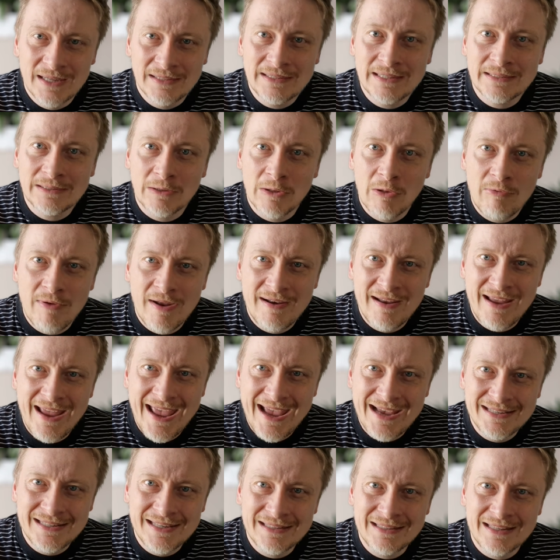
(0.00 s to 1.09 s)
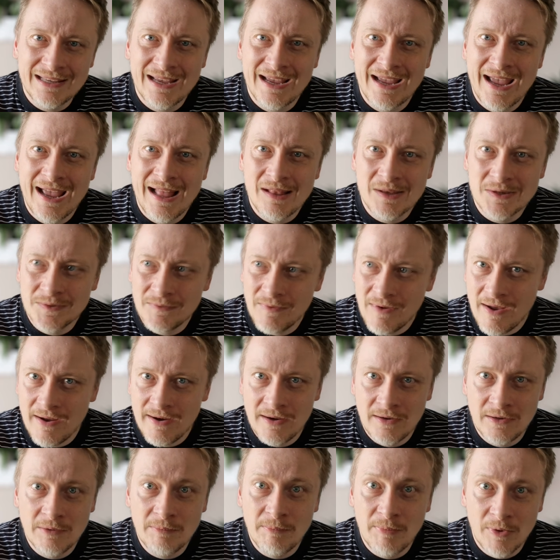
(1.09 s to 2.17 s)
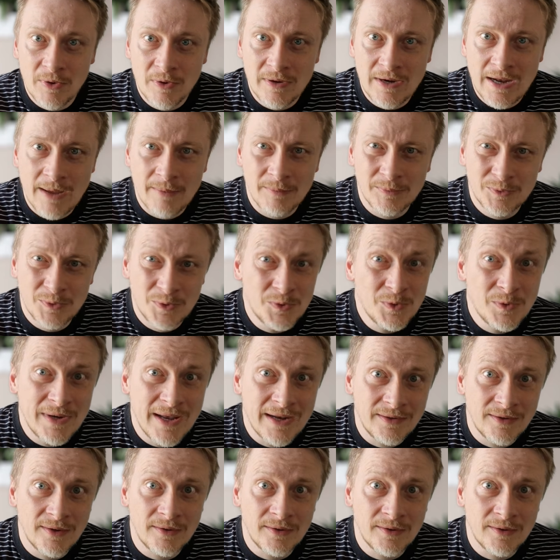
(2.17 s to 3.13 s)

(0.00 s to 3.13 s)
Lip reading: that already exist elsewhere in the program to do their